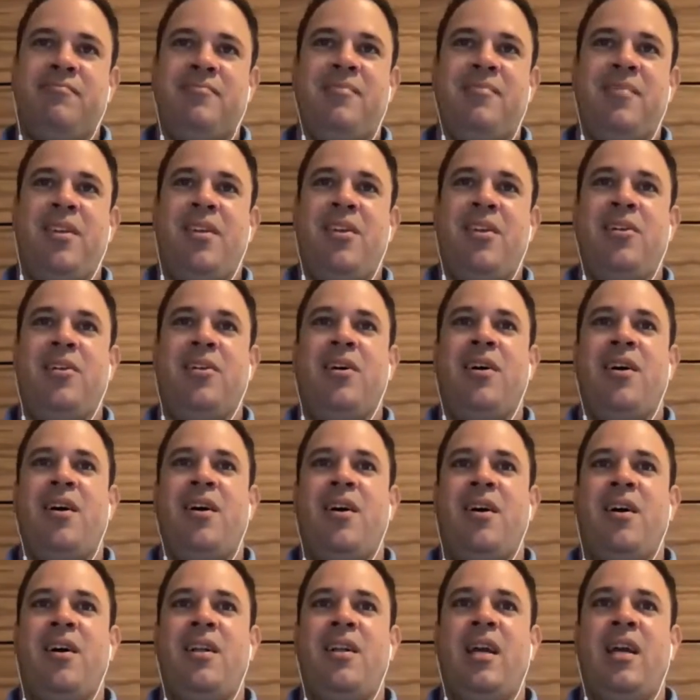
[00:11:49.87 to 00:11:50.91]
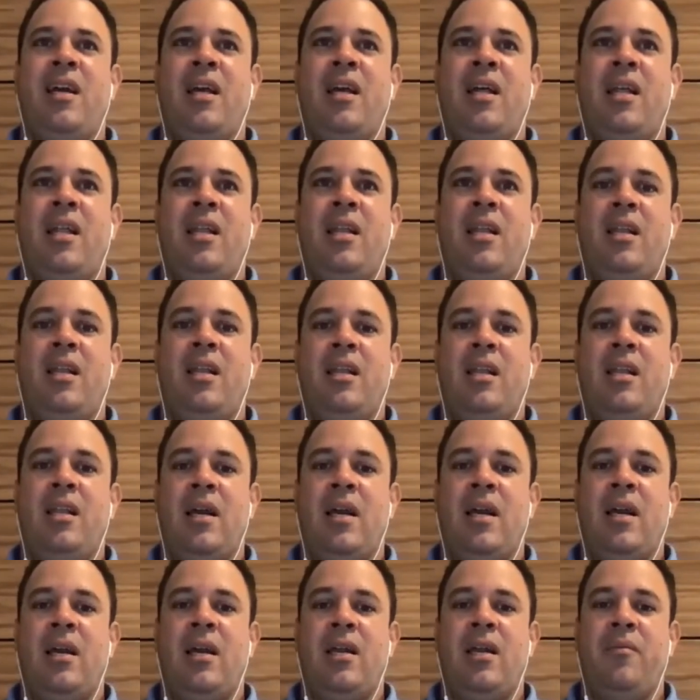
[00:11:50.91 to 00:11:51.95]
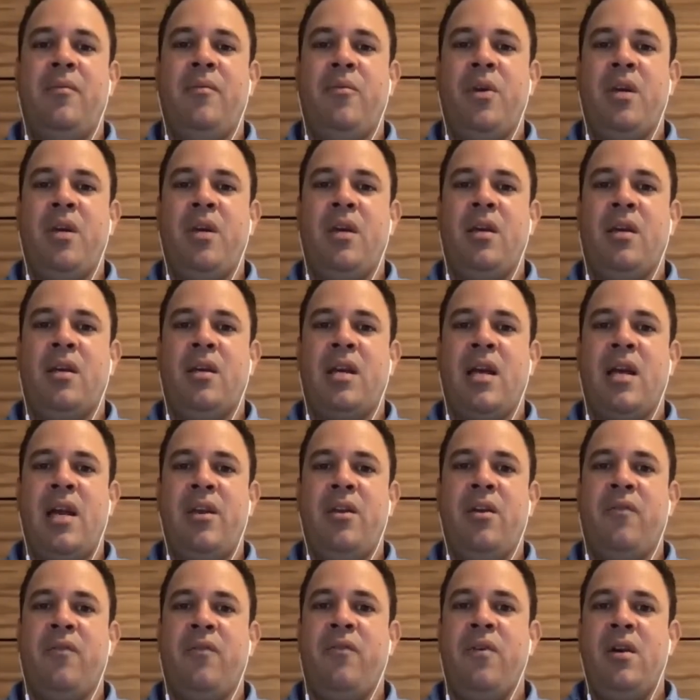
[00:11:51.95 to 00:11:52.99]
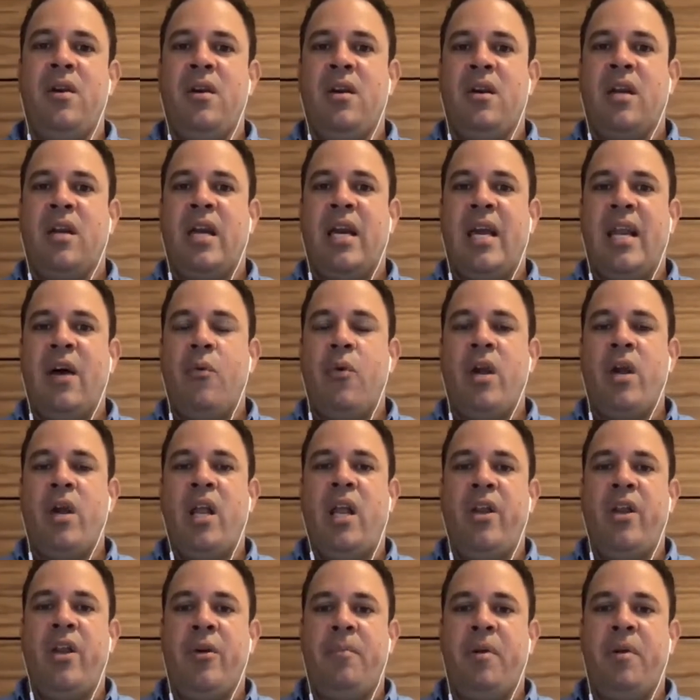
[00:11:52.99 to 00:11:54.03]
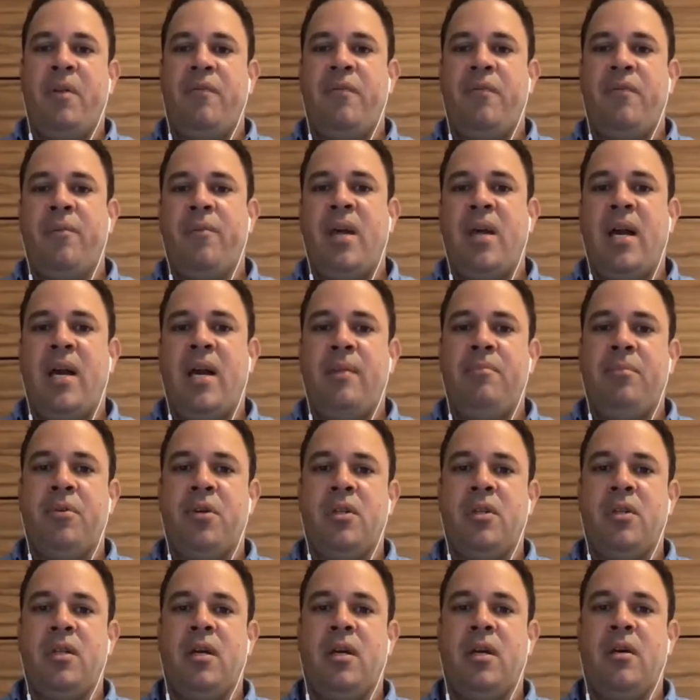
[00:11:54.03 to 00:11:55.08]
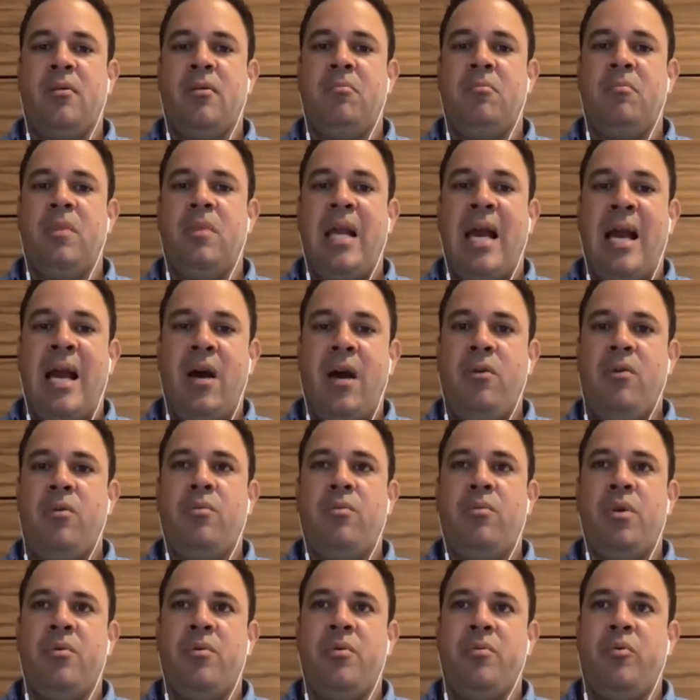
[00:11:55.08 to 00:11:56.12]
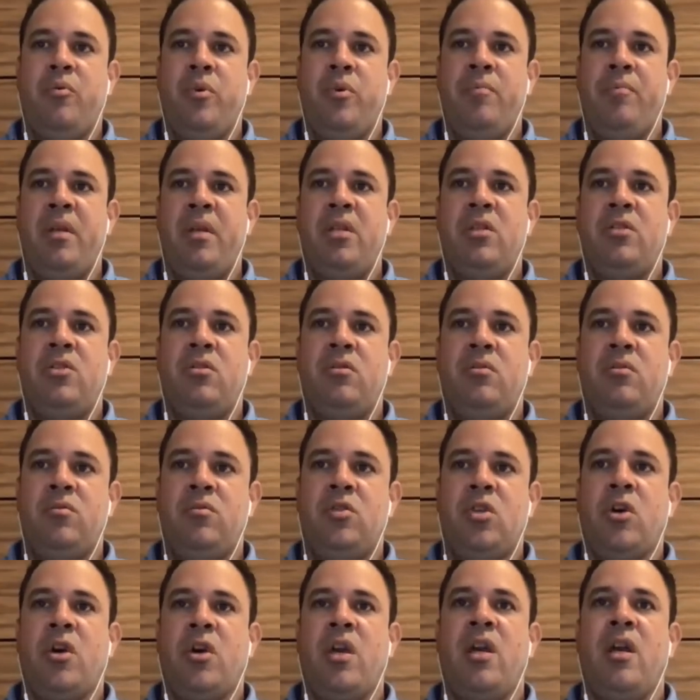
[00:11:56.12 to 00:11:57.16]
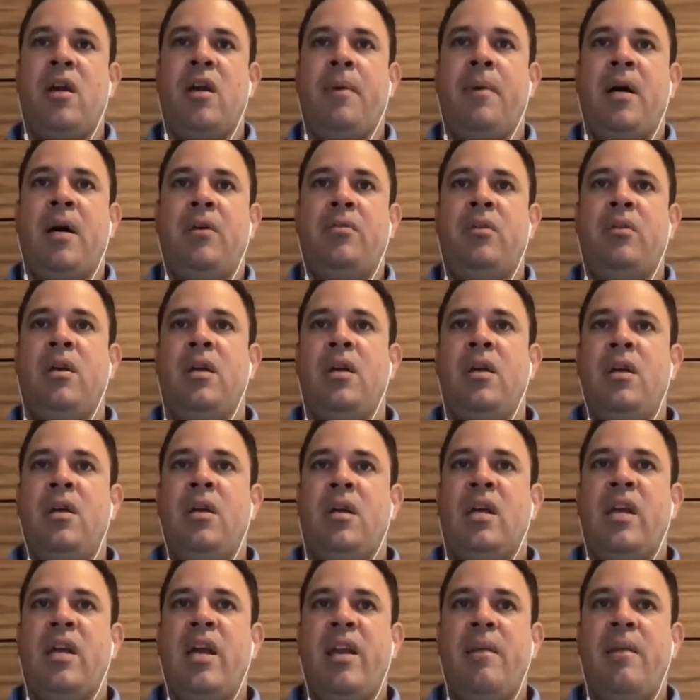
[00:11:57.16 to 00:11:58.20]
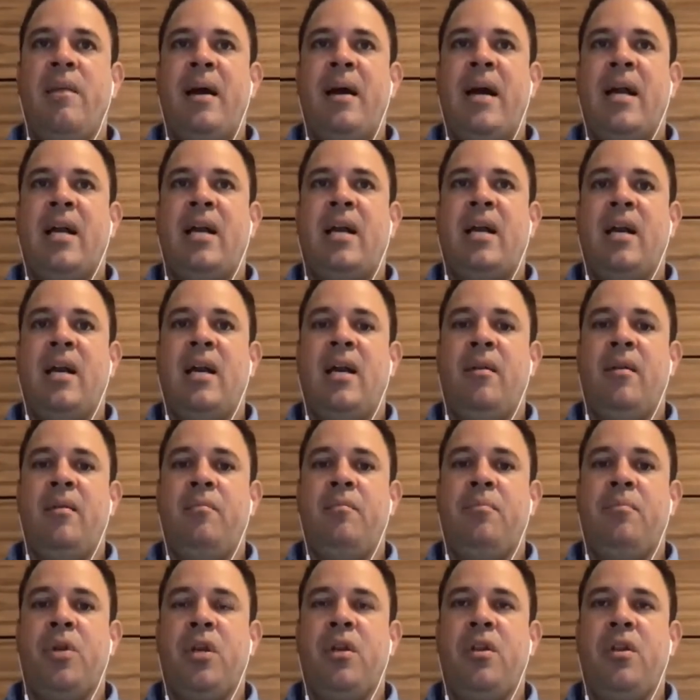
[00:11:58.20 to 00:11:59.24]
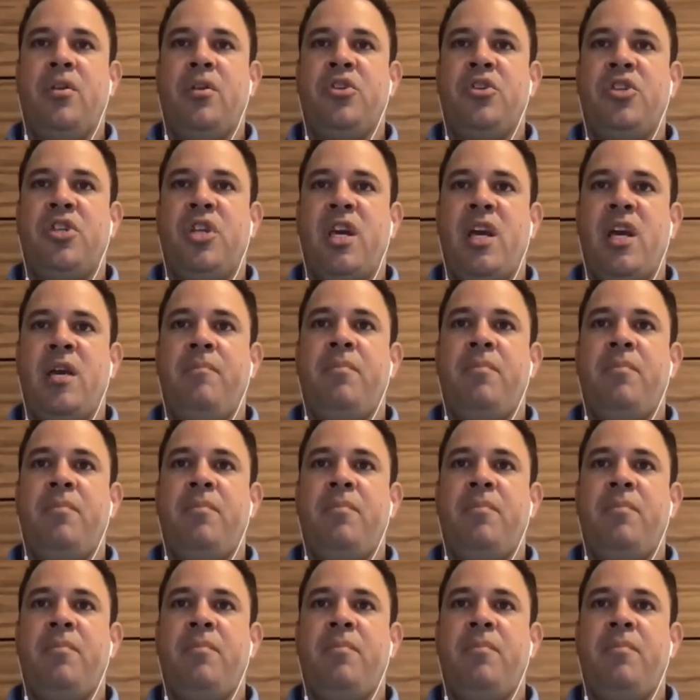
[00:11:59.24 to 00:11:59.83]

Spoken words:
a little hard, and we kind of get away a little bit from that. But now we've been talking about getting back and putting on shape,